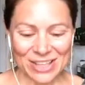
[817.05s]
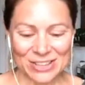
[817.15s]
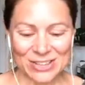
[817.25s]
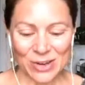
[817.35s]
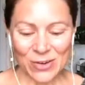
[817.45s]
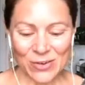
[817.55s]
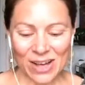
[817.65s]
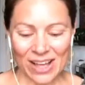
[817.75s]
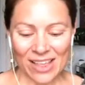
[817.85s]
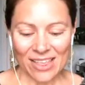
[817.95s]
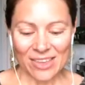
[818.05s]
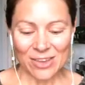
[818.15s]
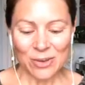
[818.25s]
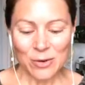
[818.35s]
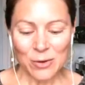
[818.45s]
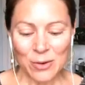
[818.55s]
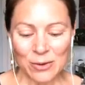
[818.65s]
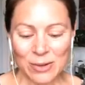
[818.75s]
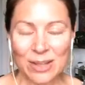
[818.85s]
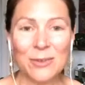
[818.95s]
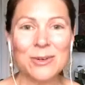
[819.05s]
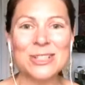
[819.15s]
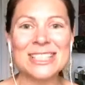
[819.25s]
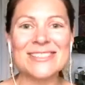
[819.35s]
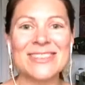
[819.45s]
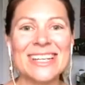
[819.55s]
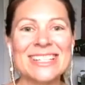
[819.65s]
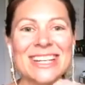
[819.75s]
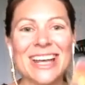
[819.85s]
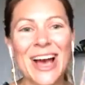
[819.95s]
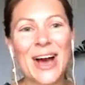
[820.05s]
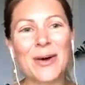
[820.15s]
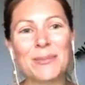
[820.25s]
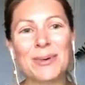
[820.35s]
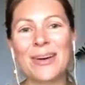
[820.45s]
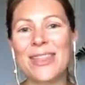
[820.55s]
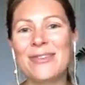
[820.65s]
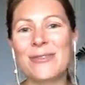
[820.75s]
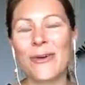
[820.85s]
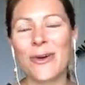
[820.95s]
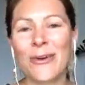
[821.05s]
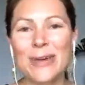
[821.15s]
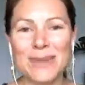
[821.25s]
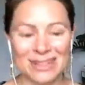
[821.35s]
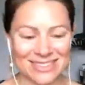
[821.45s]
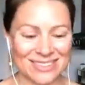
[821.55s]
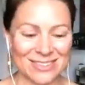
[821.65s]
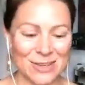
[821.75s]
So we're just finishing up the 4 agreements.